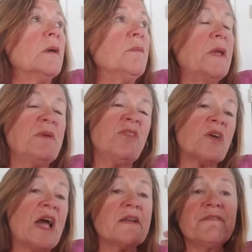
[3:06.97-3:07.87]
maybe if we're
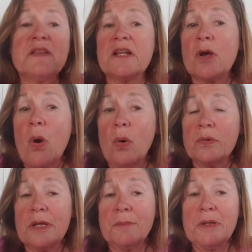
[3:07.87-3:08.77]
kind of feeling a
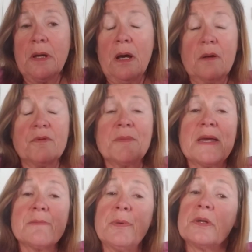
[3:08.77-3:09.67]
cold coming on. We
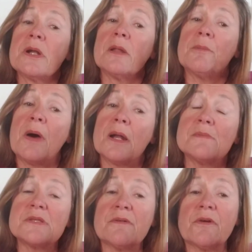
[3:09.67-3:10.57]
might put it on the
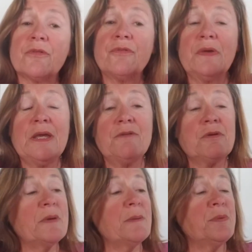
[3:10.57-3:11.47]
bottoms of our feet.
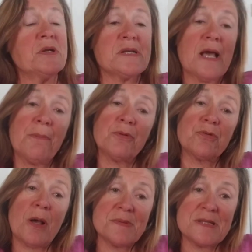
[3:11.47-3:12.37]
We might put a couple
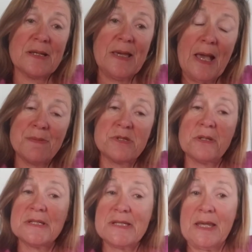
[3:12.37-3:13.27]
drops in a
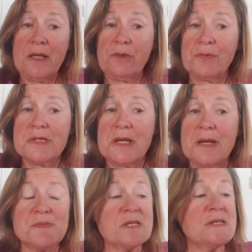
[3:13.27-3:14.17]
capsule and take it three
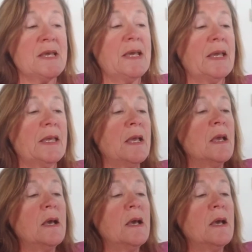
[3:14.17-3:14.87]
times a day.